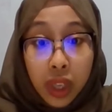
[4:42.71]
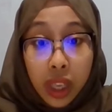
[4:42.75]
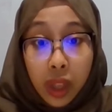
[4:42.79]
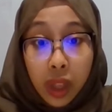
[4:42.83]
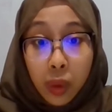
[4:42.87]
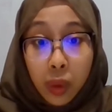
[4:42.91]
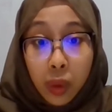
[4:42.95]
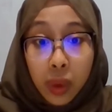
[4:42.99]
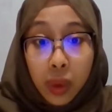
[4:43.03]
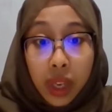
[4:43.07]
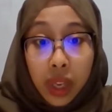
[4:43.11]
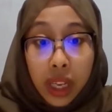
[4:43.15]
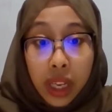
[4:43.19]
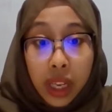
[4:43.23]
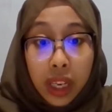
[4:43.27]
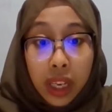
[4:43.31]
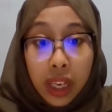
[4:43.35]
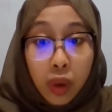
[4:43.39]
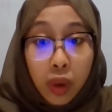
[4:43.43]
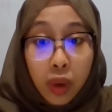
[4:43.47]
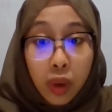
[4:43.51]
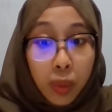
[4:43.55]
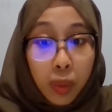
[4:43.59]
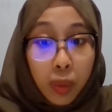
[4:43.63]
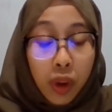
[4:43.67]
including the
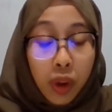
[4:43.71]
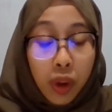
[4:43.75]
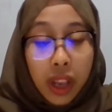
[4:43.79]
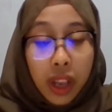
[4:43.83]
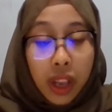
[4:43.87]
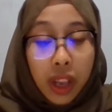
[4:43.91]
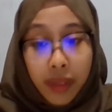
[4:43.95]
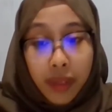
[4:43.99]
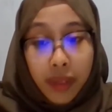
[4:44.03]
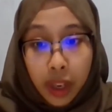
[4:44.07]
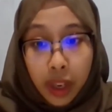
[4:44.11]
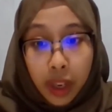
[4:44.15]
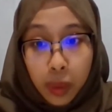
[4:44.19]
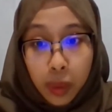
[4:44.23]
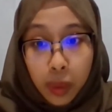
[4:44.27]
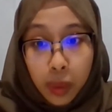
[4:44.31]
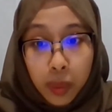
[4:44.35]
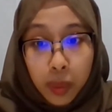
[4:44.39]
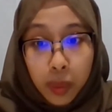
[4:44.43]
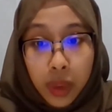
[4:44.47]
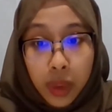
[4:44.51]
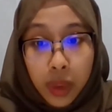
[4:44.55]
room or living room.